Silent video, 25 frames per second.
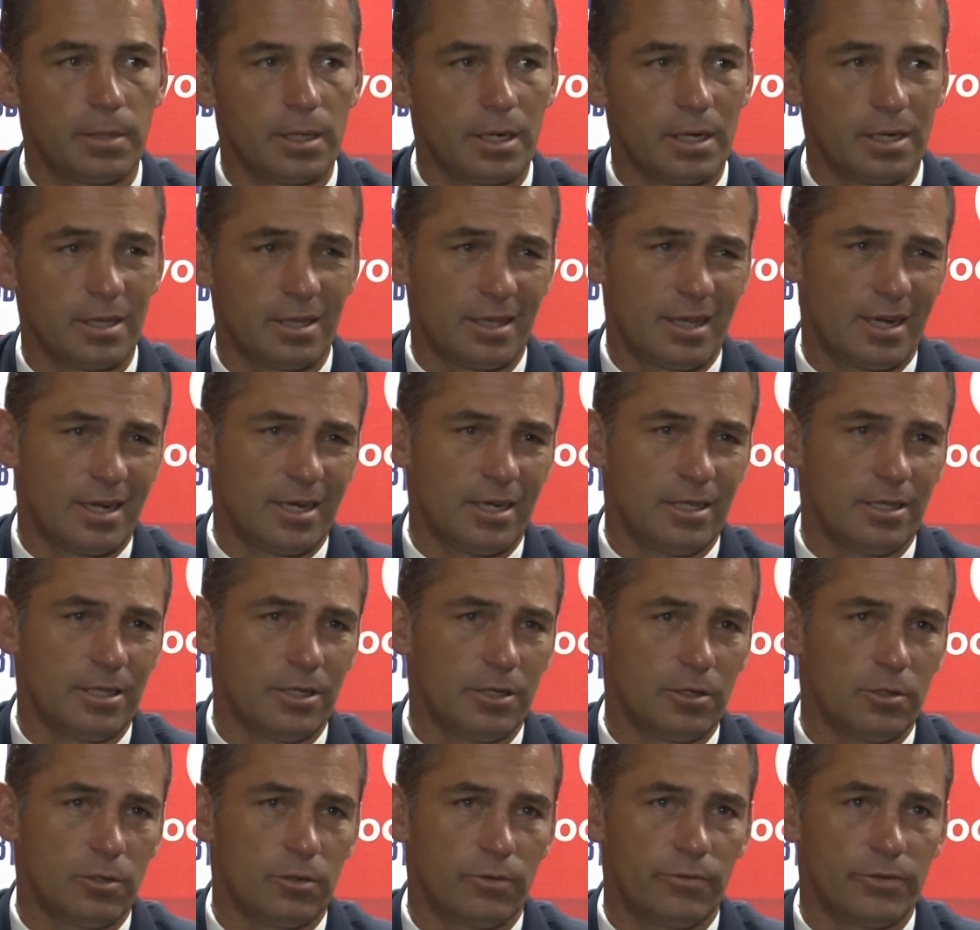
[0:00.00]
And then Renil
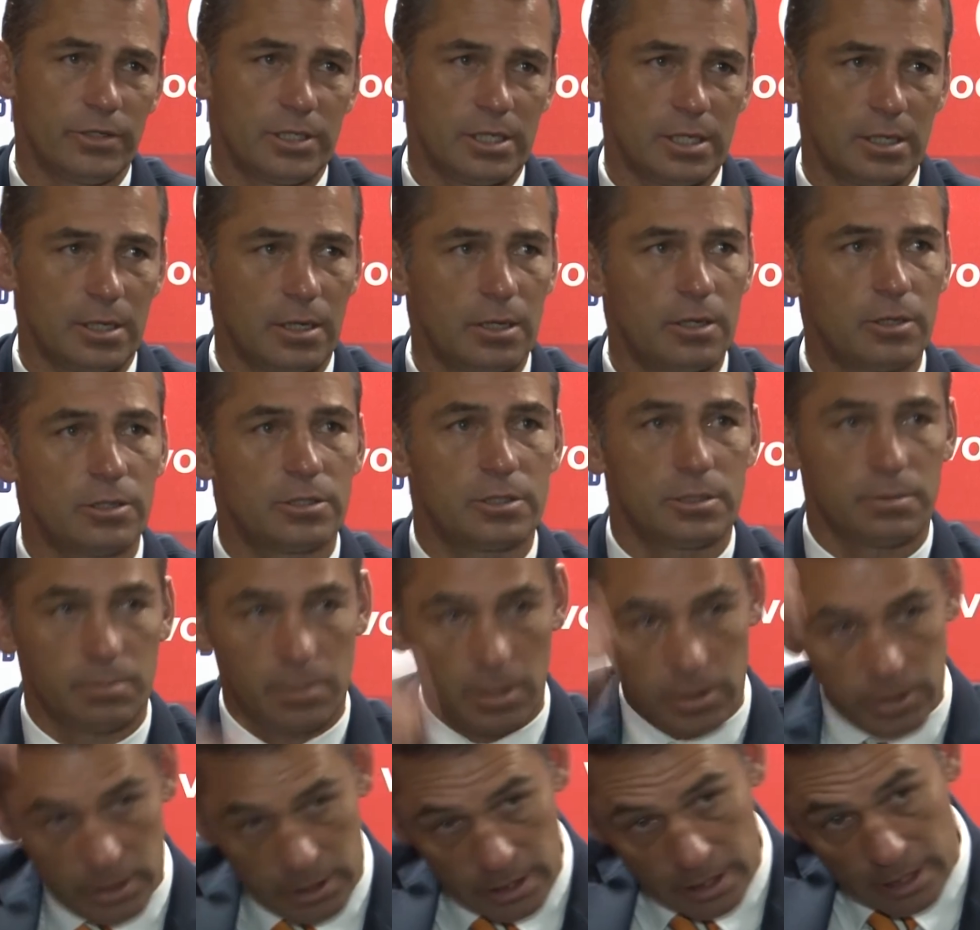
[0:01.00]
Ligo obviously looks the
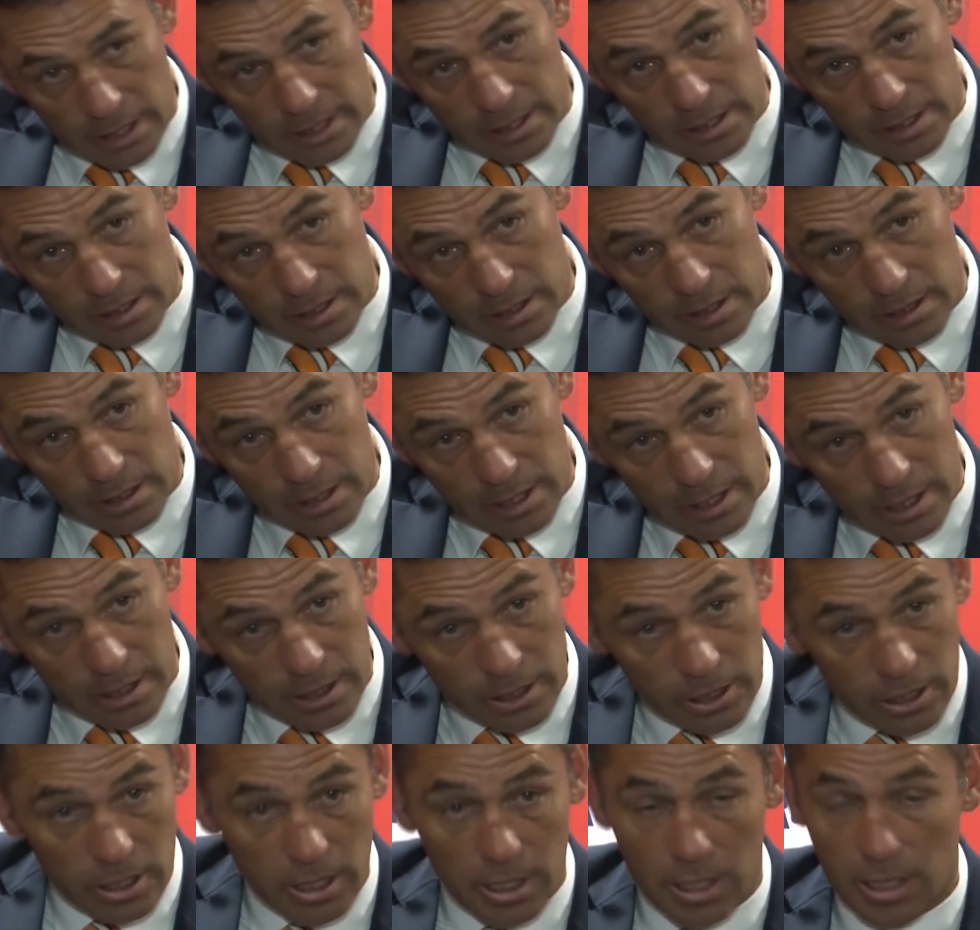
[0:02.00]
most serious at this. That
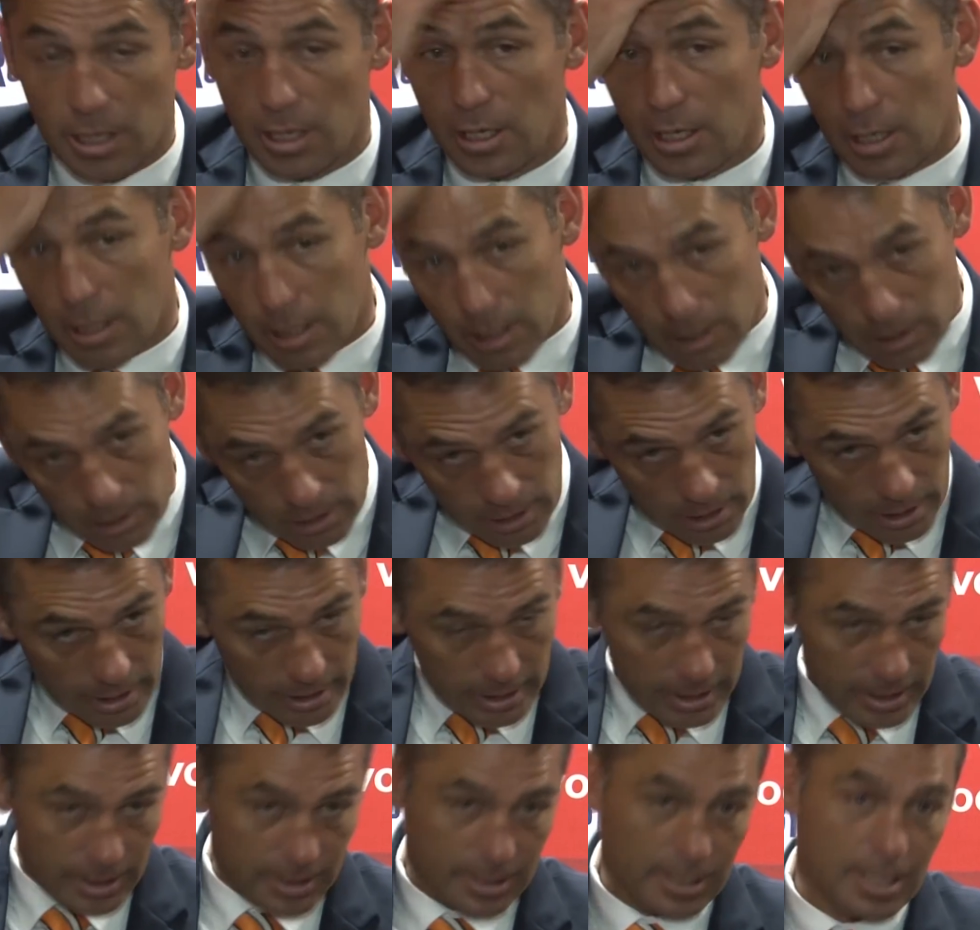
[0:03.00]
looks
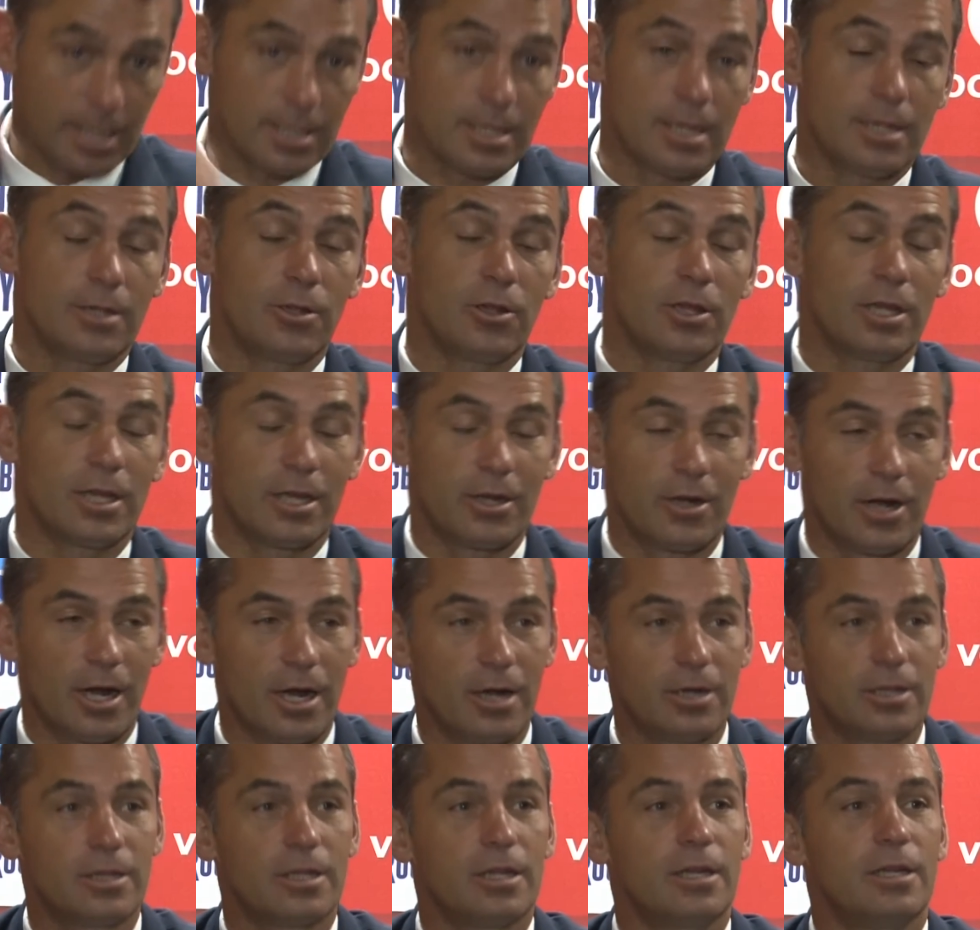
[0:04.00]
like he's kicked into the
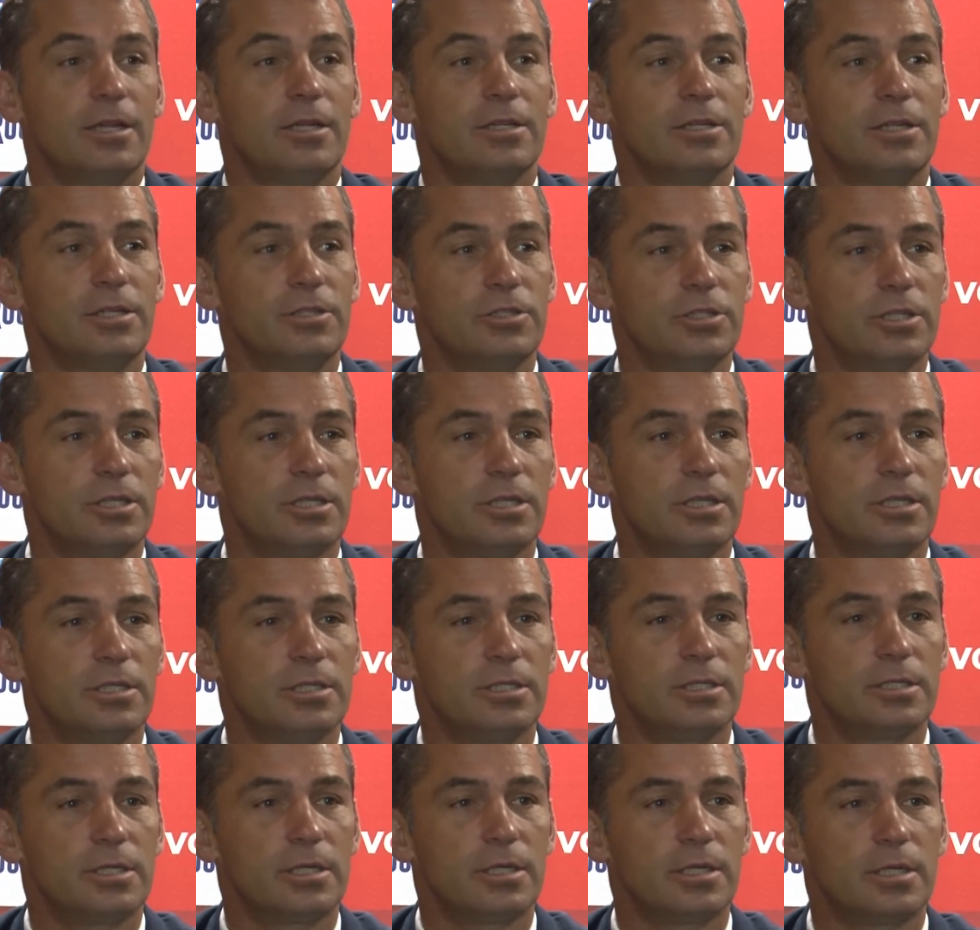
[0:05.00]
ground and injured
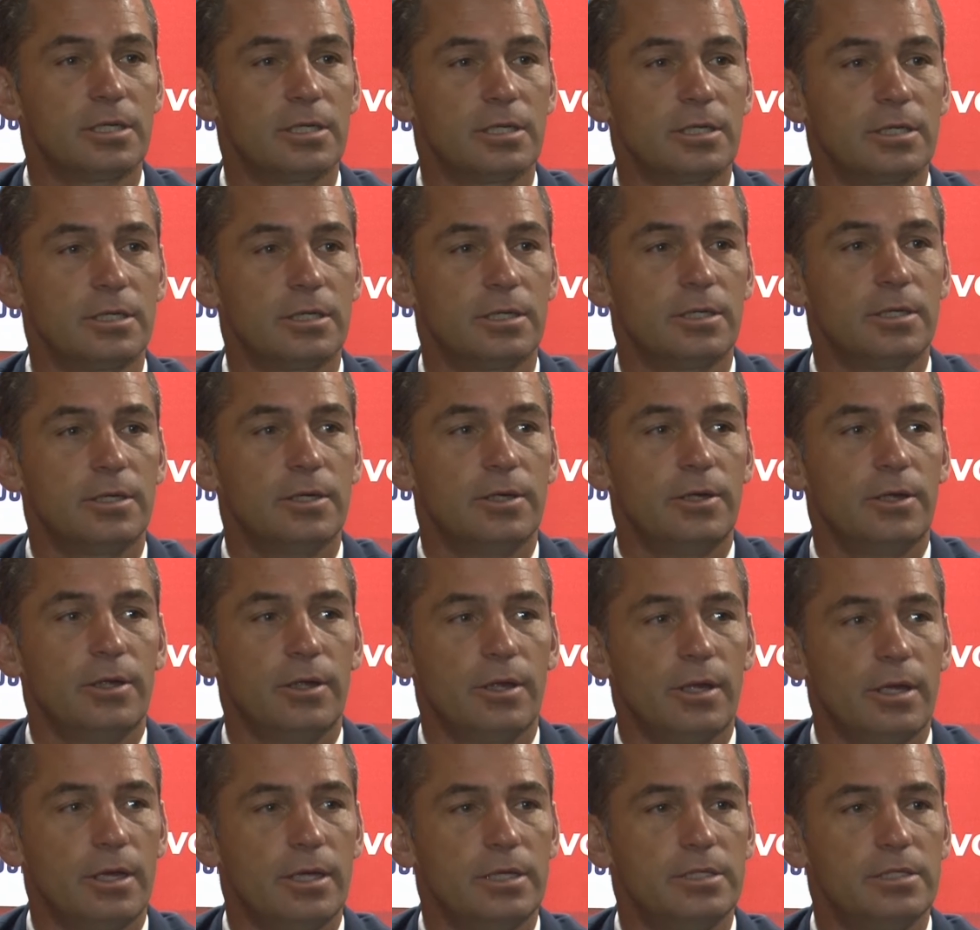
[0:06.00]
his
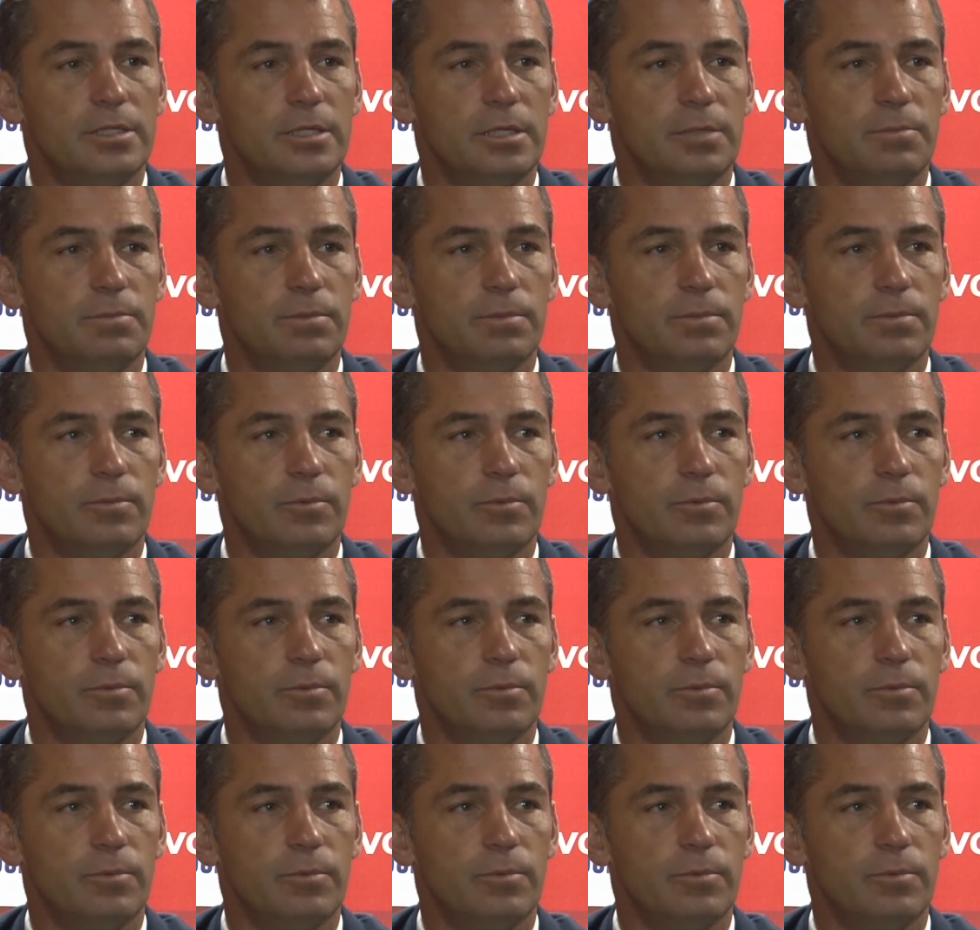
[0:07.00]
knee.